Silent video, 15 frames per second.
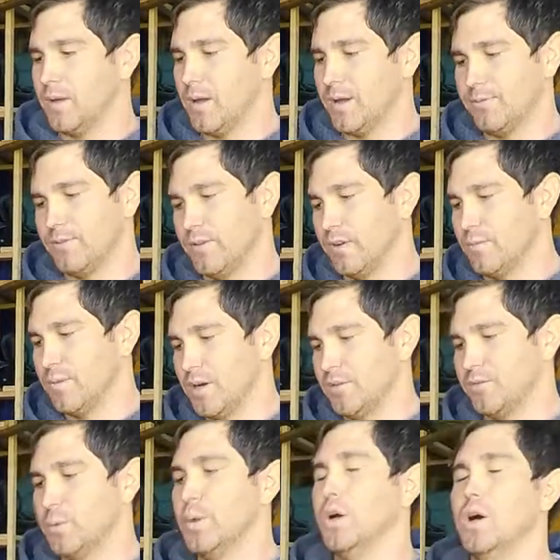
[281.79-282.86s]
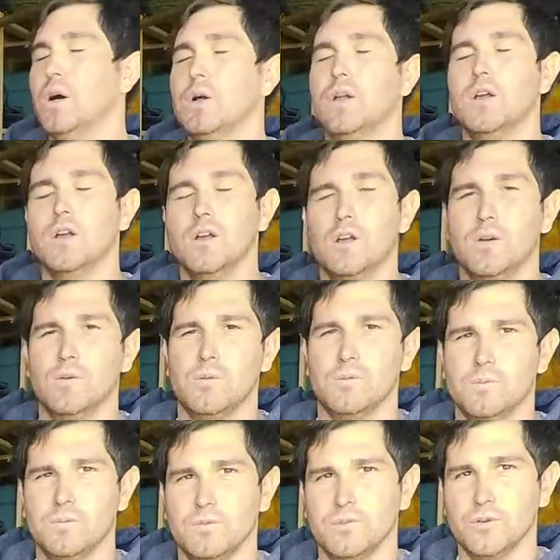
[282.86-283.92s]
I figured might as well
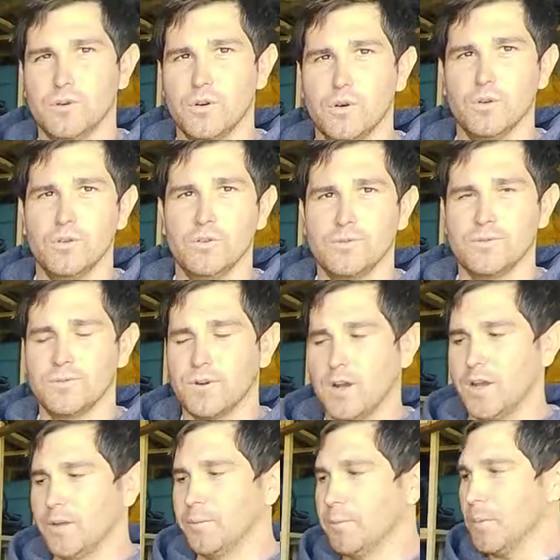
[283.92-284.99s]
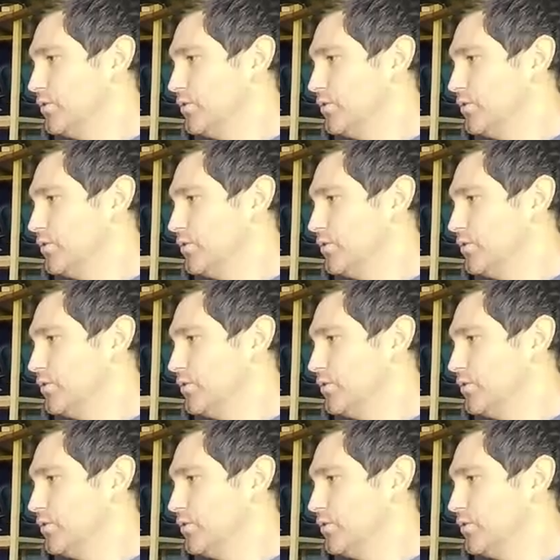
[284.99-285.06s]
do a whole new front.